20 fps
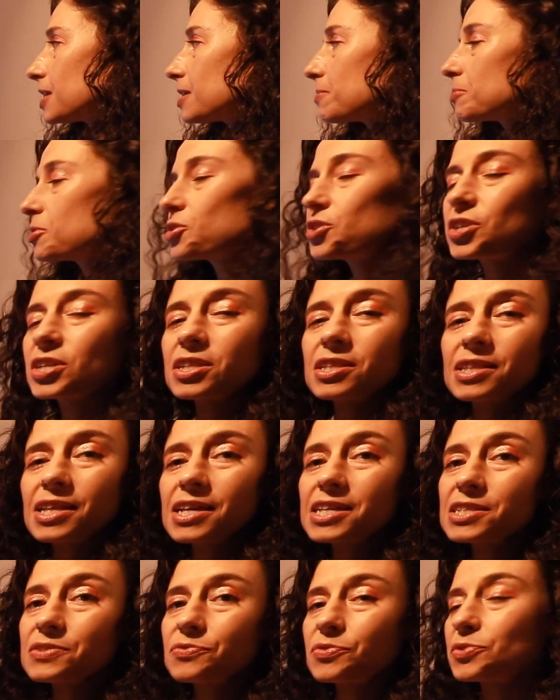imaging
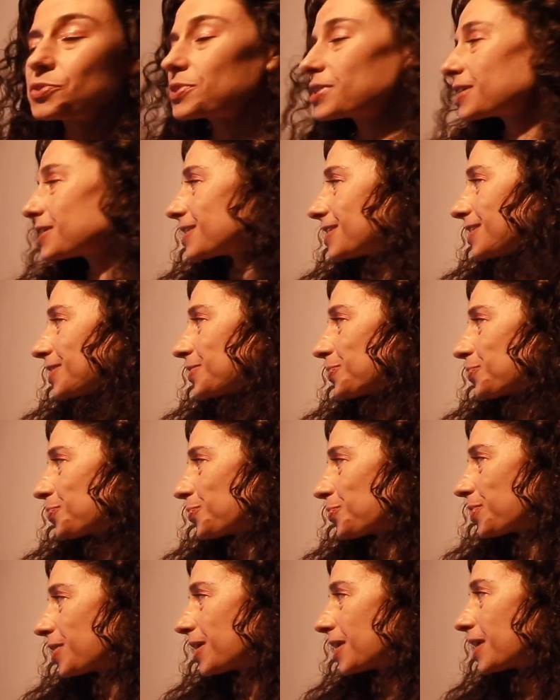tests for
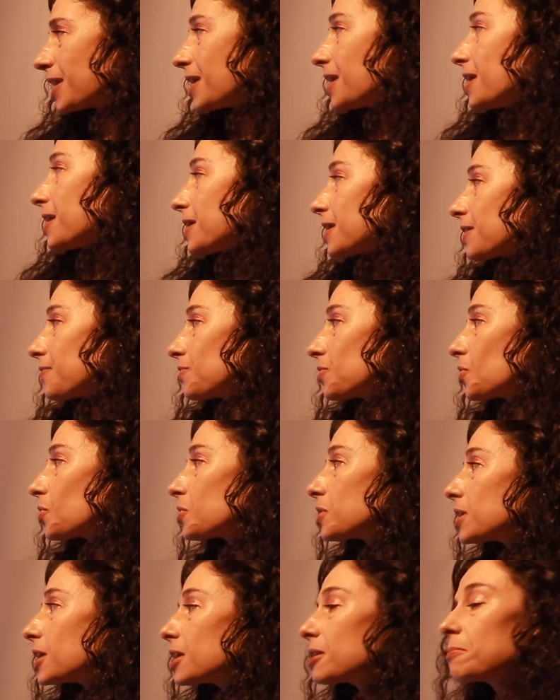dyssynchrony have
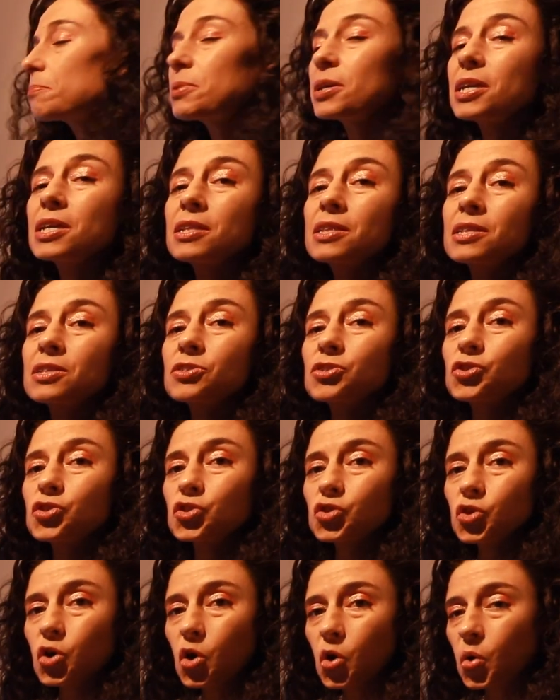not yet been
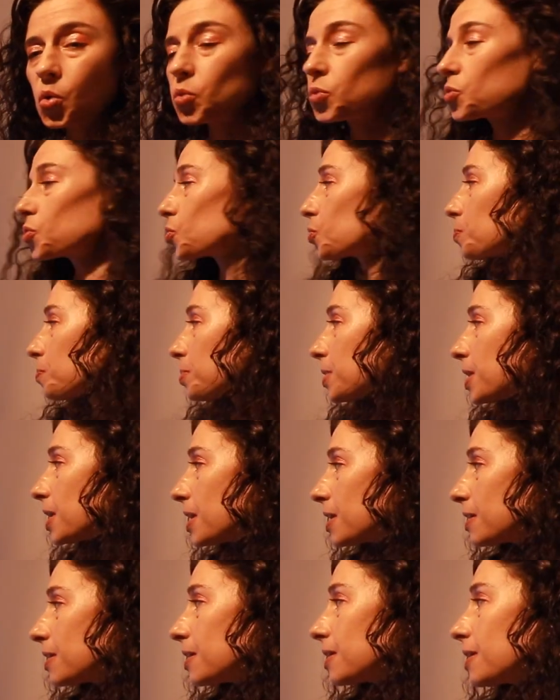shown to
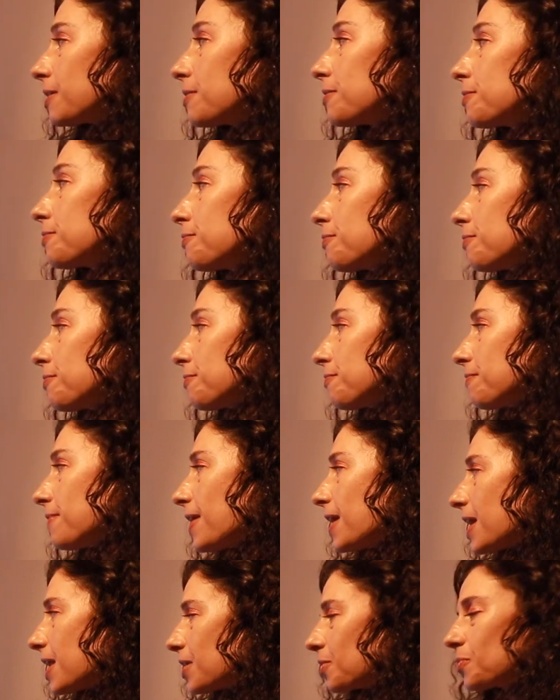be of
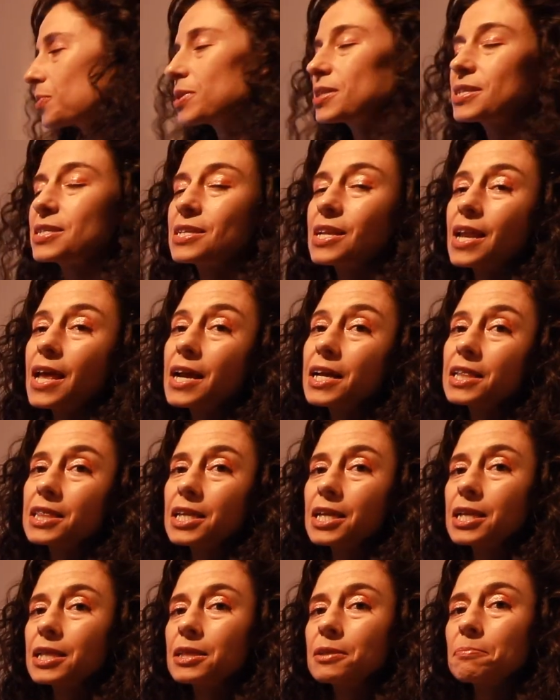value in
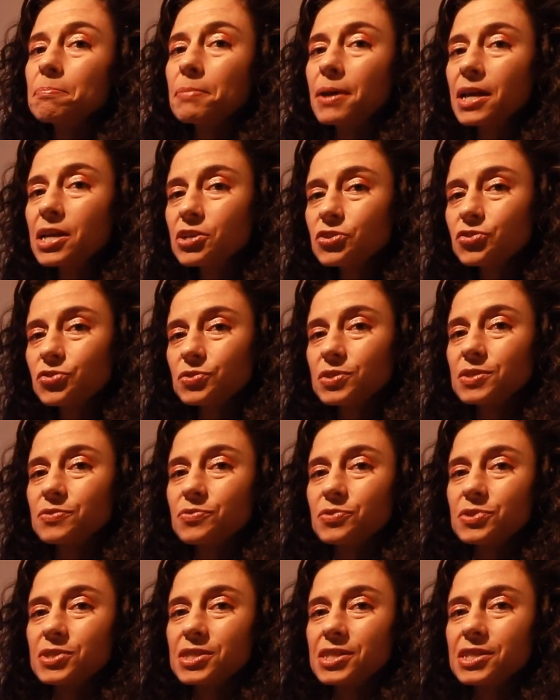selecting patients
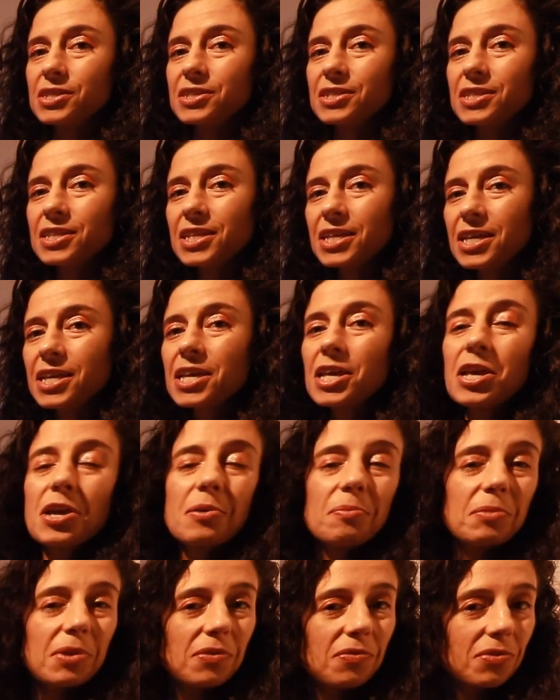for CRT.
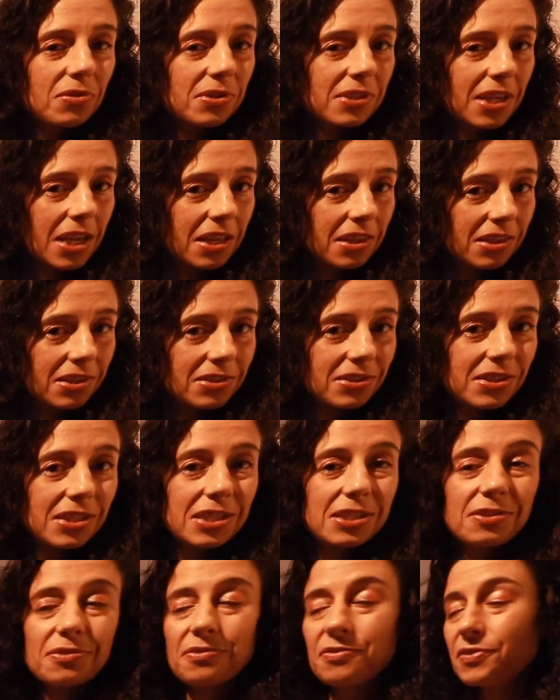But few
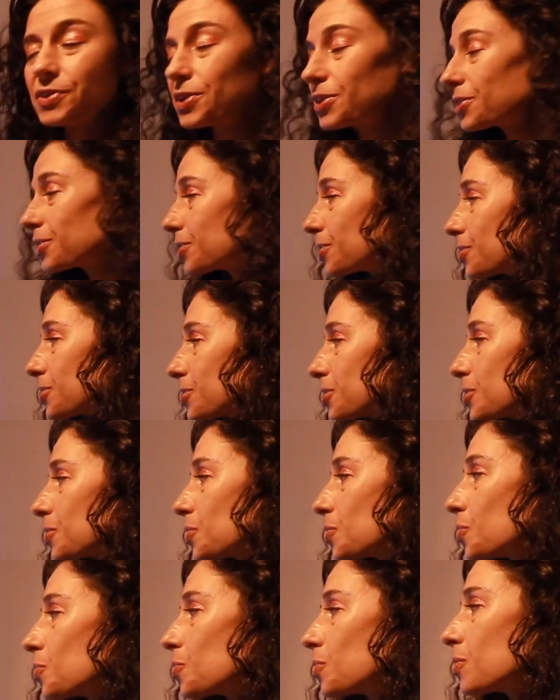sentences further,
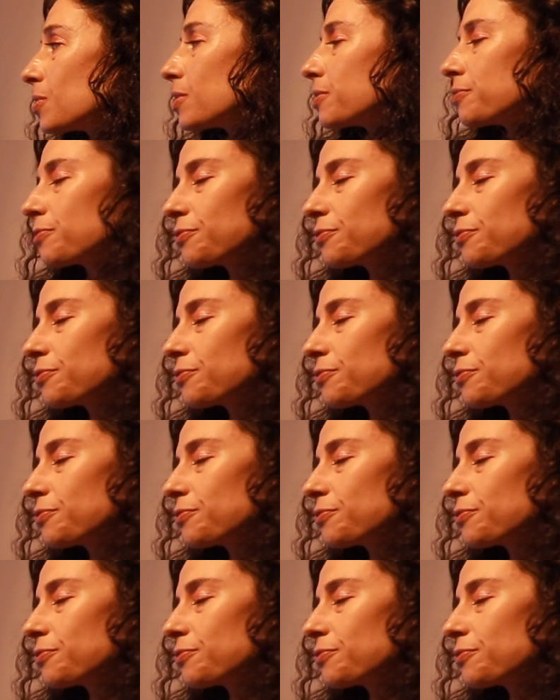you